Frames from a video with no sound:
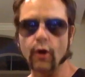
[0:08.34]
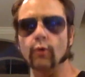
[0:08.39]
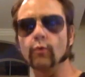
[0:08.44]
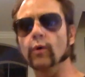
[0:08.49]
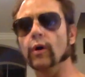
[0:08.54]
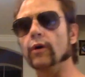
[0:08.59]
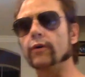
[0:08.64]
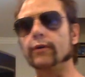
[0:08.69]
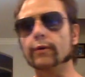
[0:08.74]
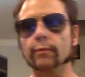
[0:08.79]

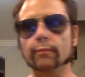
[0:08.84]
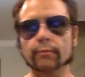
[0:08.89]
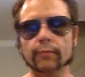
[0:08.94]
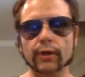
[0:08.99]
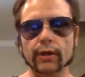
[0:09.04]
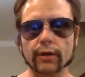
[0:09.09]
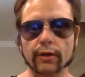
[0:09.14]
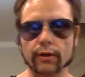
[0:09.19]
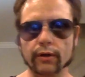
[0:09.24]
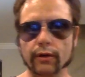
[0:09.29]
Welcome
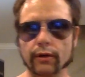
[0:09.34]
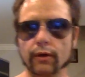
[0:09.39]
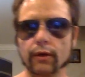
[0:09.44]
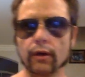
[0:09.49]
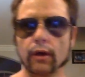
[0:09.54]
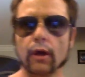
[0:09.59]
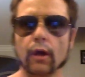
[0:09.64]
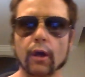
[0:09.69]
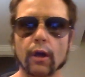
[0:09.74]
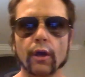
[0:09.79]

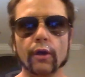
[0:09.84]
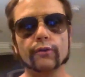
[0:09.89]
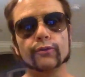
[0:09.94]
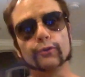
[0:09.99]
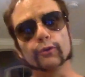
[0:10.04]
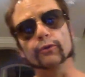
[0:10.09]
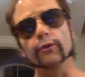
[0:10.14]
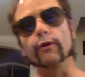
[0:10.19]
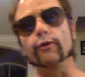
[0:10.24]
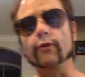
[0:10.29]

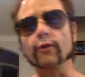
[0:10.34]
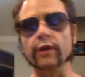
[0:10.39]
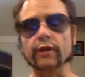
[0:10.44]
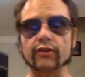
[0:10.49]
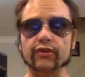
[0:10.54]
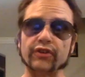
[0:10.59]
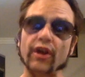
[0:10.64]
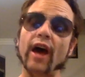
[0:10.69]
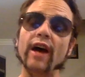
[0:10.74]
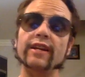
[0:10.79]
to another
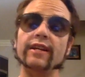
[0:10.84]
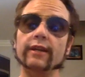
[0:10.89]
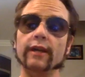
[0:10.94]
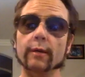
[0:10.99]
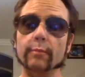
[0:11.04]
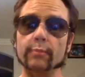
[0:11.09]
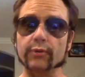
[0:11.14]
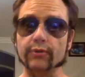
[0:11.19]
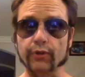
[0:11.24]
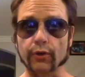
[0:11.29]
exciting
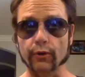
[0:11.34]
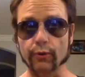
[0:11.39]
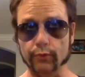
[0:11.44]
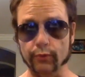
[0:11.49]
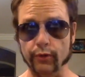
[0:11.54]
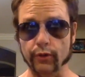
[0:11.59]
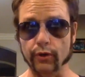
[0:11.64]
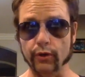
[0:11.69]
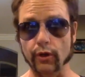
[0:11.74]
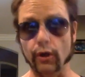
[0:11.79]

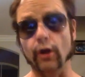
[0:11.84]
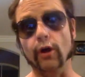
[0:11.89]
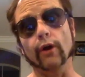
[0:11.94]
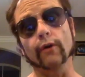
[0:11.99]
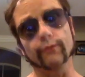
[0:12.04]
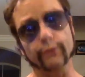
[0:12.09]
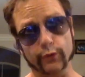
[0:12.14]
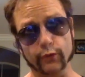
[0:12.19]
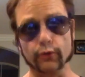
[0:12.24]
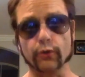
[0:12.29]
episode
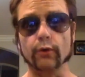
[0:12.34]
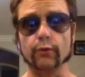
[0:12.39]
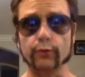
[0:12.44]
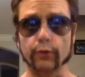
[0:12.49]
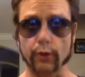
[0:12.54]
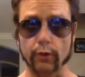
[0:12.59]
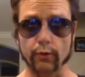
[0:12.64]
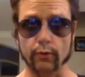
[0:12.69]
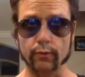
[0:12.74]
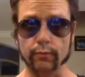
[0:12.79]
of You Don't
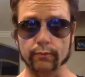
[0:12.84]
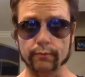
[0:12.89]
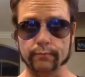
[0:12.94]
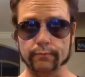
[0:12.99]
Know.